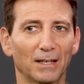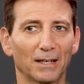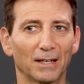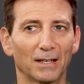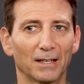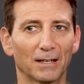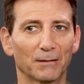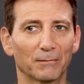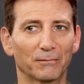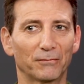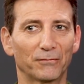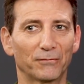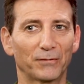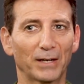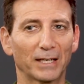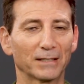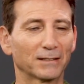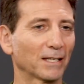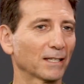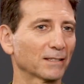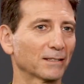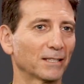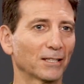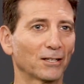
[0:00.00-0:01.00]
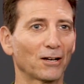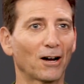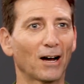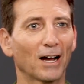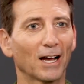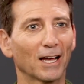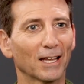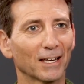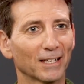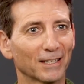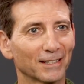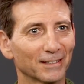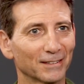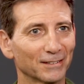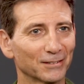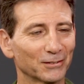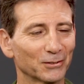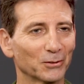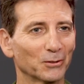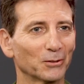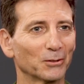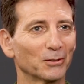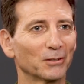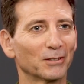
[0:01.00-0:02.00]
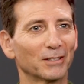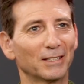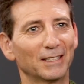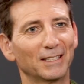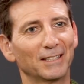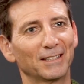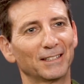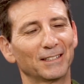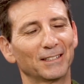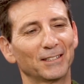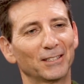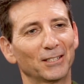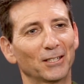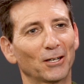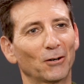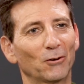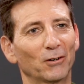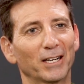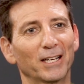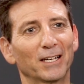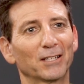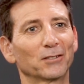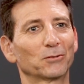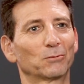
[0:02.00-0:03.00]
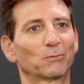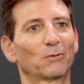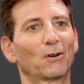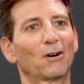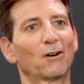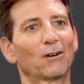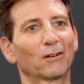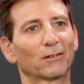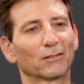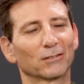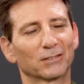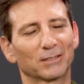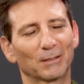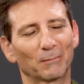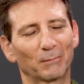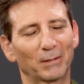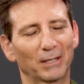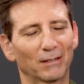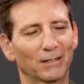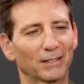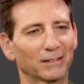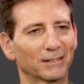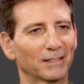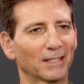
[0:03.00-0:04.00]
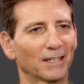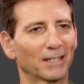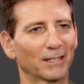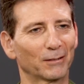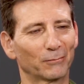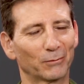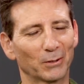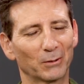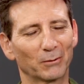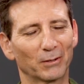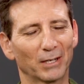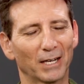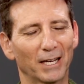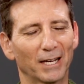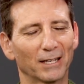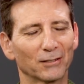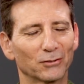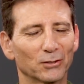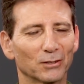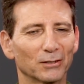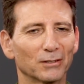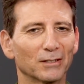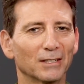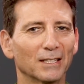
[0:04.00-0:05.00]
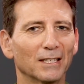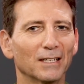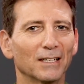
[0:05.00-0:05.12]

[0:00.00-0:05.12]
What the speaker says: a fantastic island, or, on Ayers Rock or something like that, if we're allowed to.